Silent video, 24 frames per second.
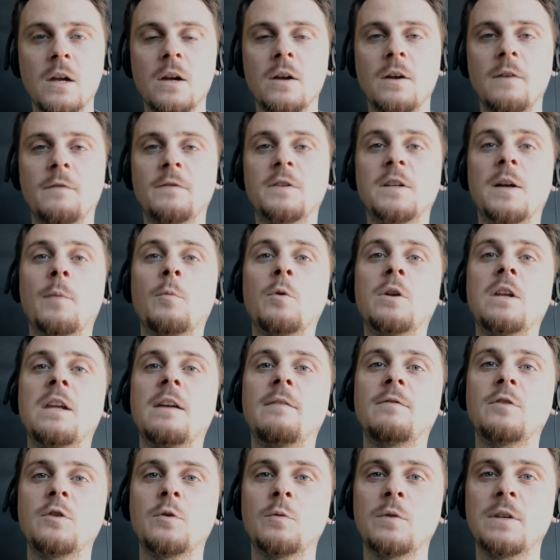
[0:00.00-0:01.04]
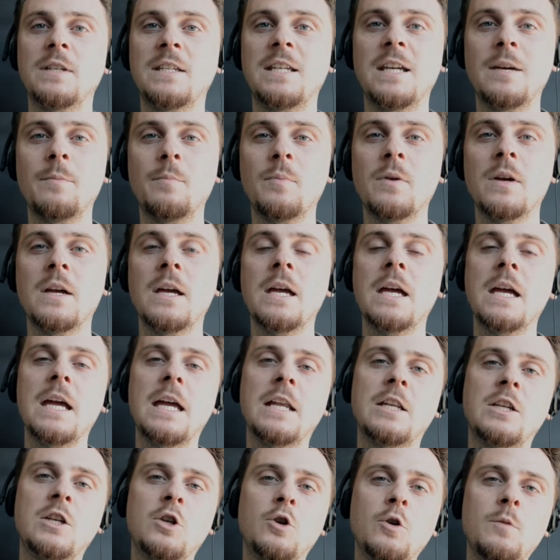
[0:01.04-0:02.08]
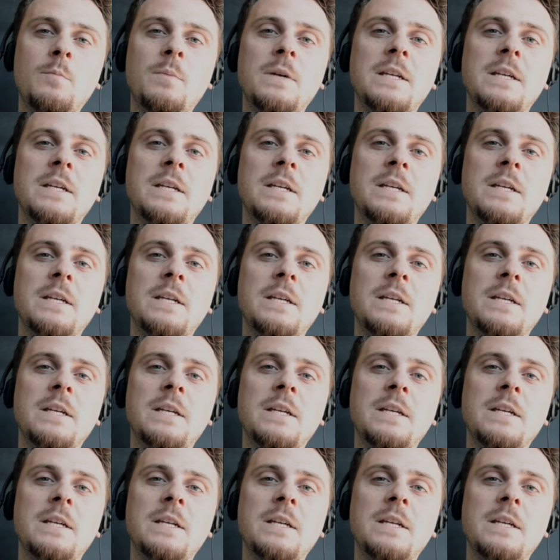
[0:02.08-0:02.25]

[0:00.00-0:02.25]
If someone gives you a tip, it could